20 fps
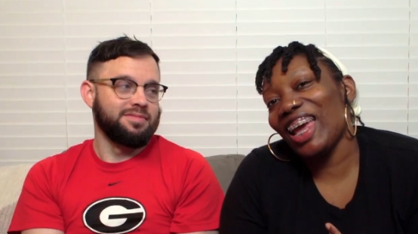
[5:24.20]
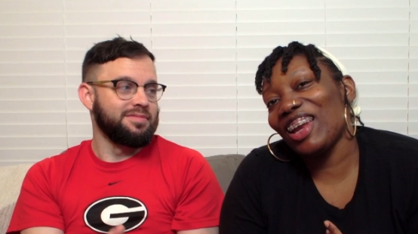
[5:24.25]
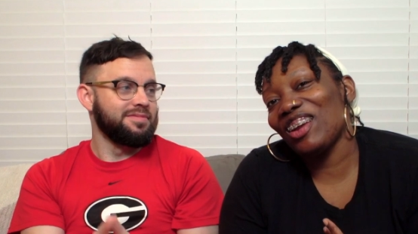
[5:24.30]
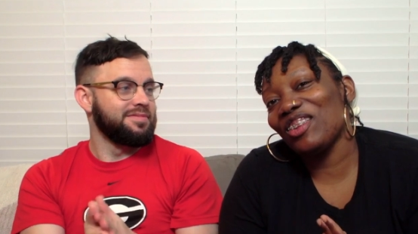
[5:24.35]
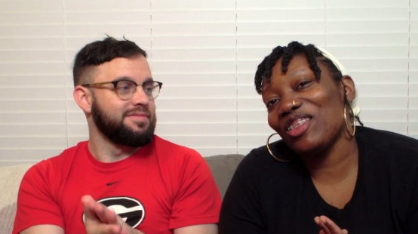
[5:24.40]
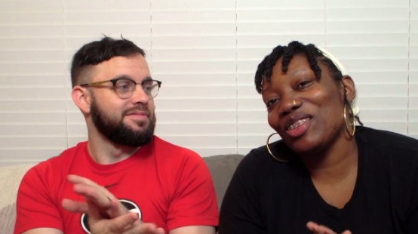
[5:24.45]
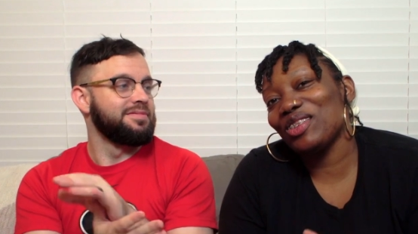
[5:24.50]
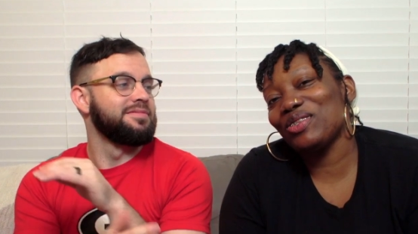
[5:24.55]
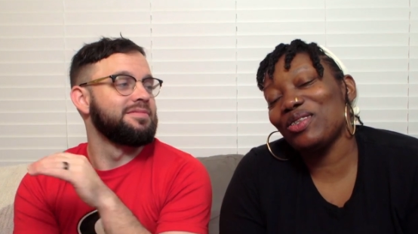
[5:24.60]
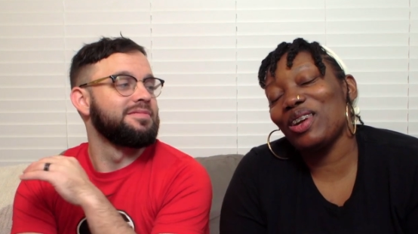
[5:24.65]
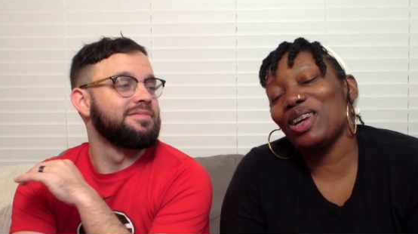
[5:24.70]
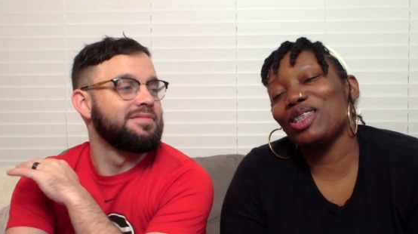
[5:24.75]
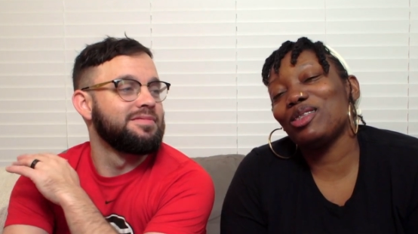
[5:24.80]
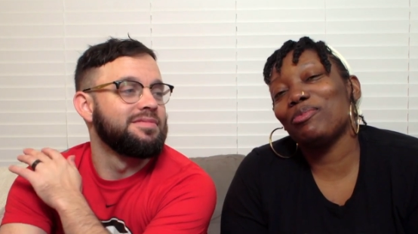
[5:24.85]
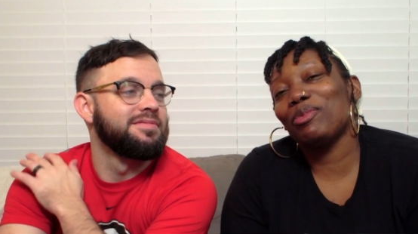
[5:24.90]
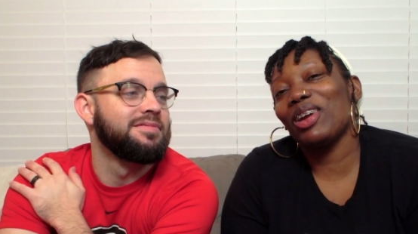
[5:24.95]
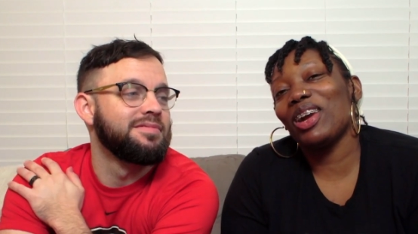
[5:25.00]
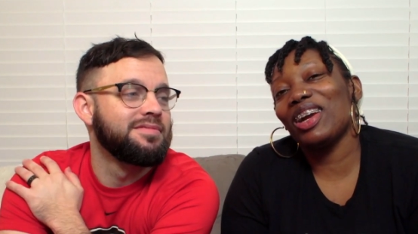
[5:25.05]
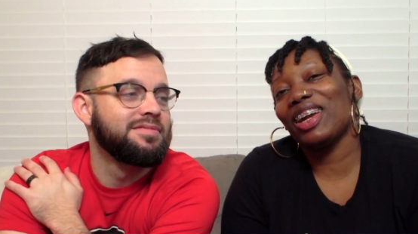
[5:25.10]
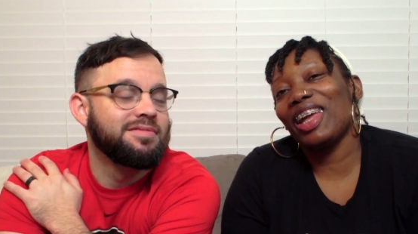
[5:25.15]
Speaker 1: And on the
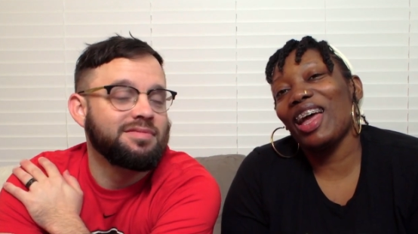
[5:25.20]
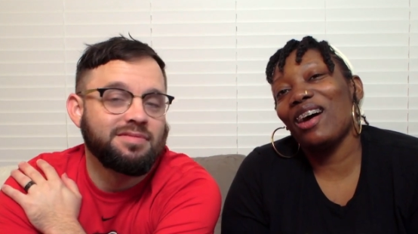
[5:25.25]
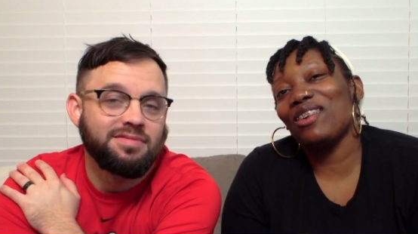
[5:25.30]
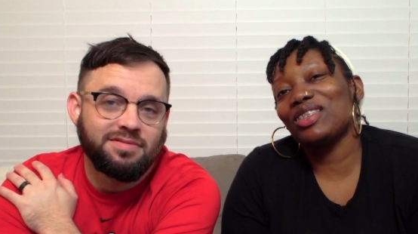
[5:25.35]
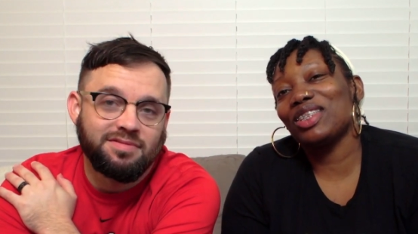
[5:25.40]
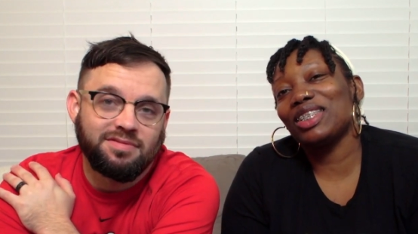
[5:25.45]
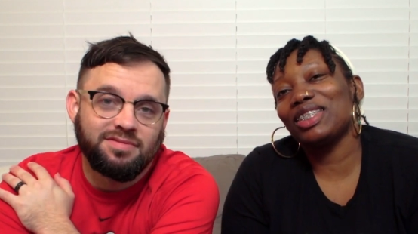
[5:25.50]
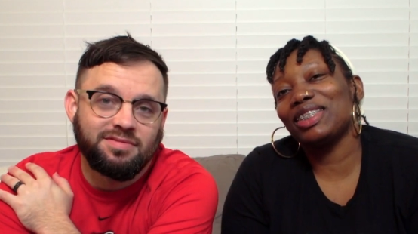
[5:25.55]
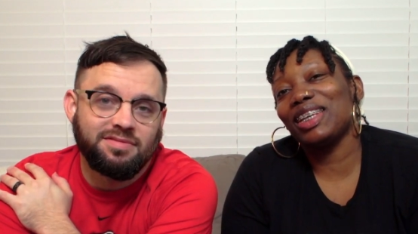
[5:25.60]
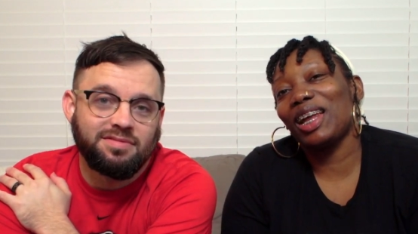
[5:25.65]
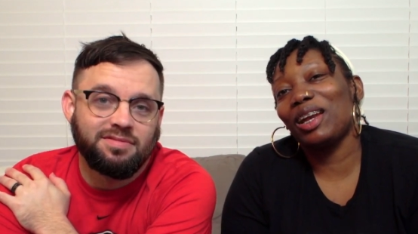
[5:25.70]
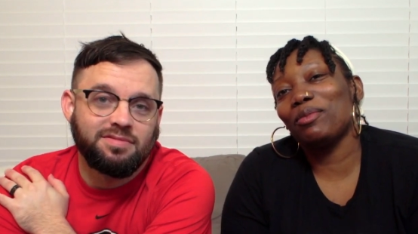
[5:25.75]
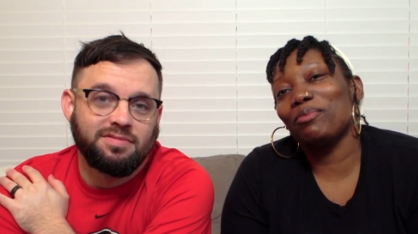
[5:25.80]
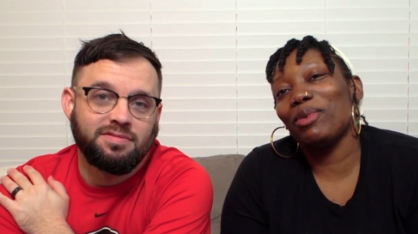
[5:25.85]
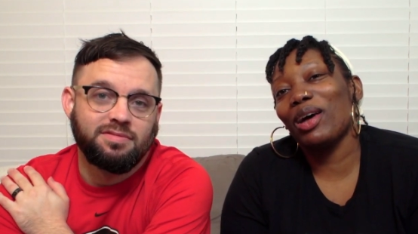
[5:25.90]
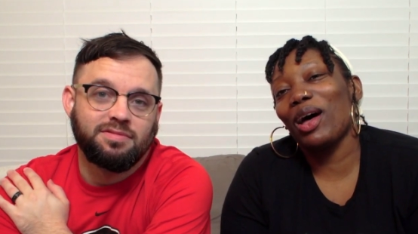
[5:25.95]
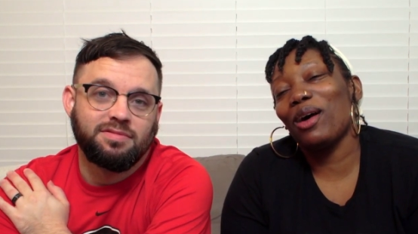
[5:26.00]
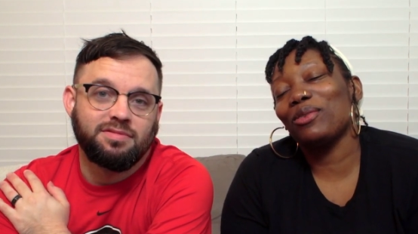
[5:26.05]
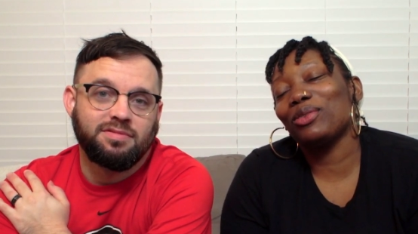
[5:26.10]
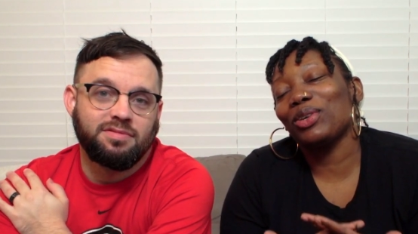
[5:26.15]
transparent couch, it's not
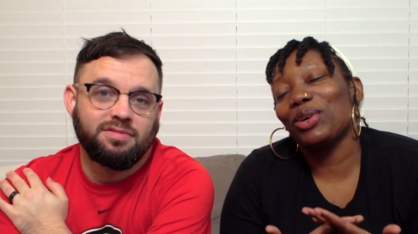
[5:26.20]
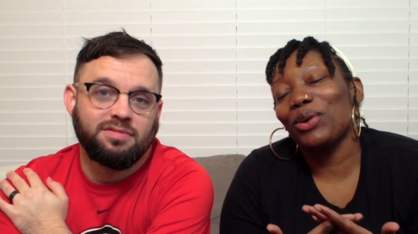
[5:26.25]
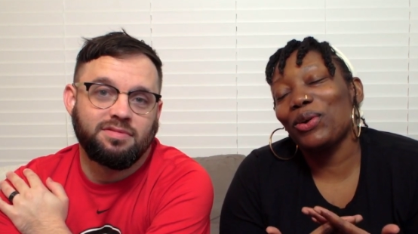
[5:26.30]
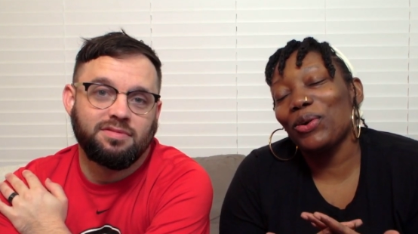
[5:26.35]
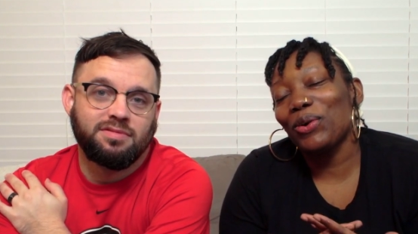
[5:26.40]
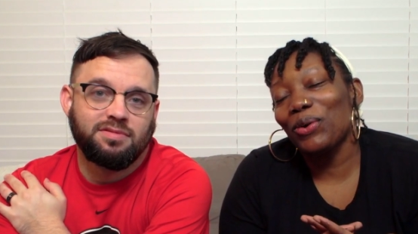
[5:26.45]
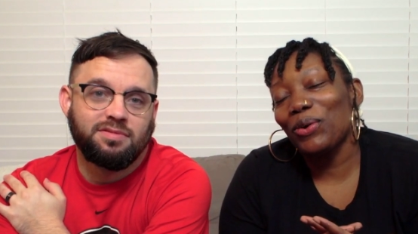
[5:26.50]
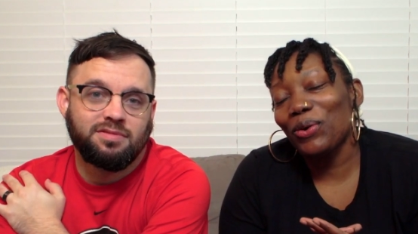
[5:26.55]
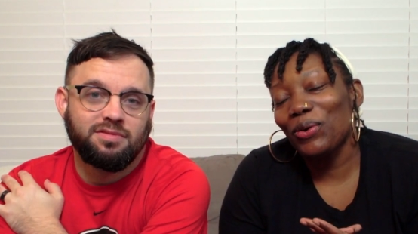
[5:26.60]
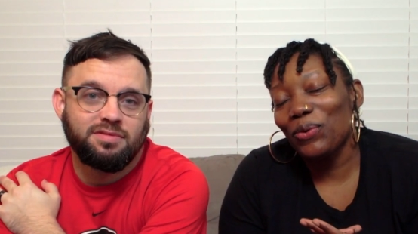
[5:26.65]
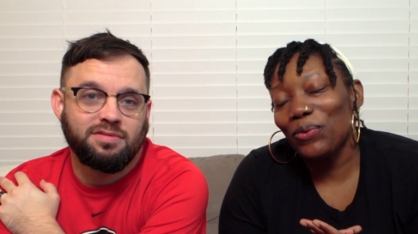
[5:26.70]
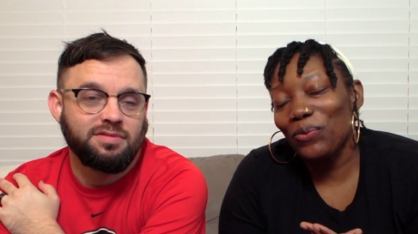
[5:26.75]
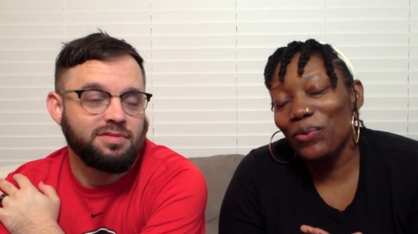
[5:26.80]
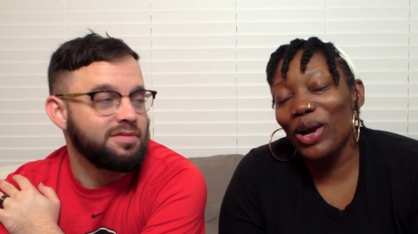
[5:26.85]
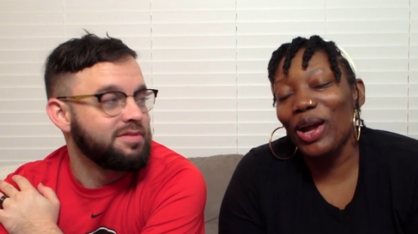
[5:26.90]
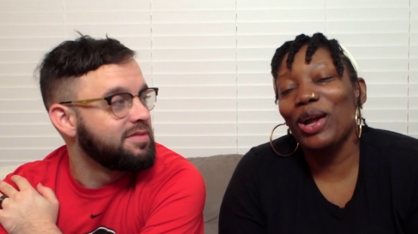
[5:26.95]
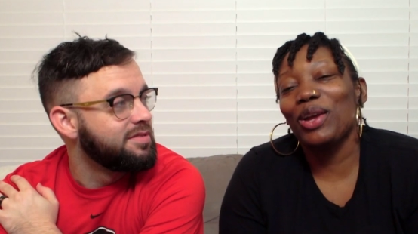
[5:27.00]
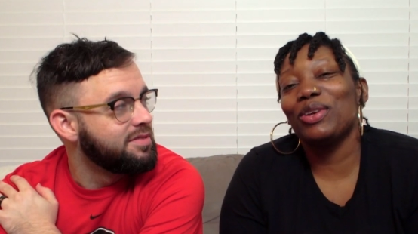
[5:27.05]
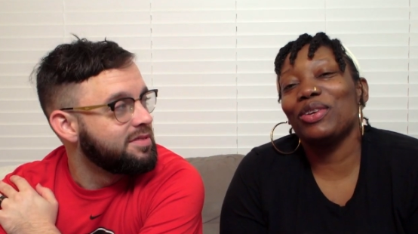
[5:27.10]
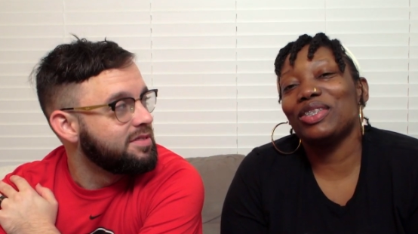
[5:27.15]
about
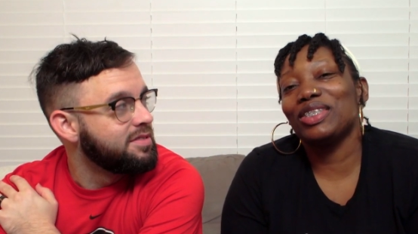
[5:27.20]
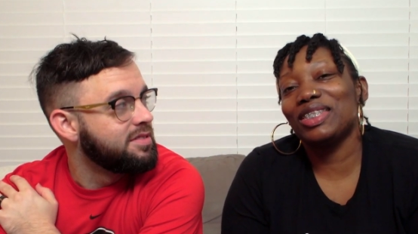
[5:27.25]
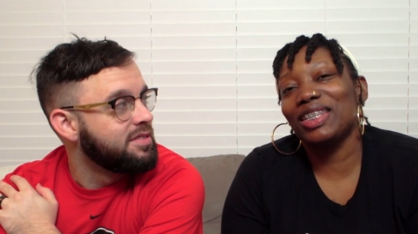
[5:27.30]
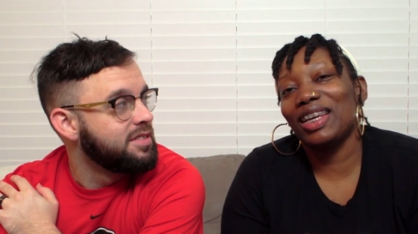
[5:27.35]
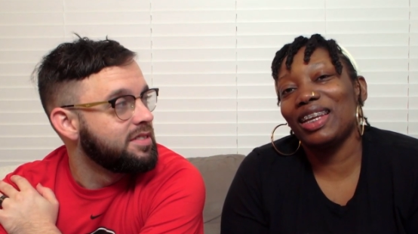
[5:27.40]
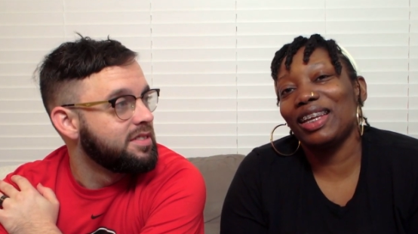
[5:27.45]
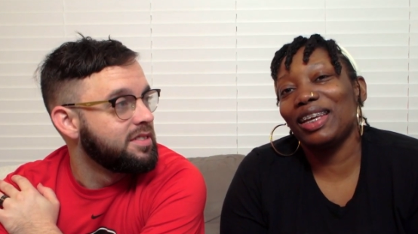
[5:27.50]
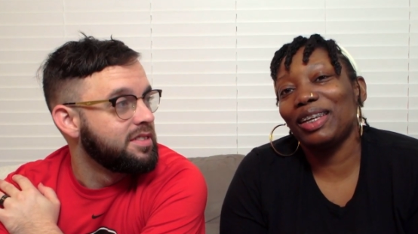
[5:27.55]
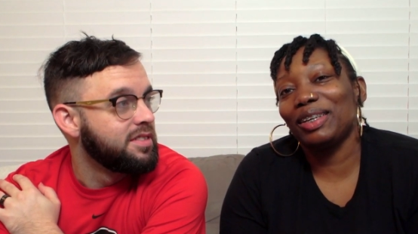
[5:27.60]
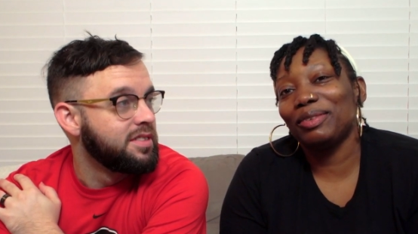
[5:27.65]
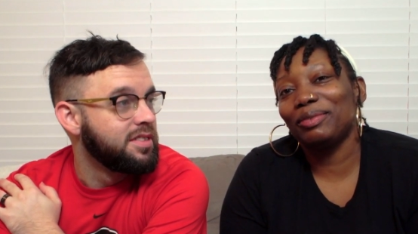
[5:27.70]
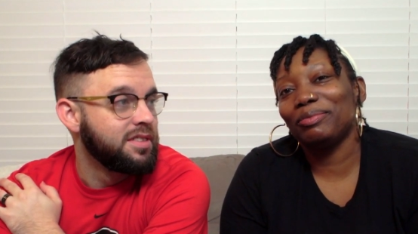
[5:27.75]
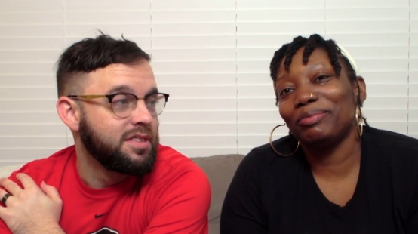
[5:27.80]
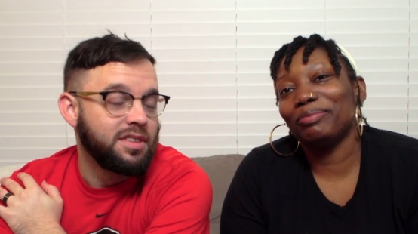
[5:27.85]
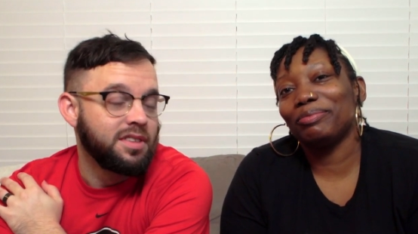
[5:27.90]
where you're sitting,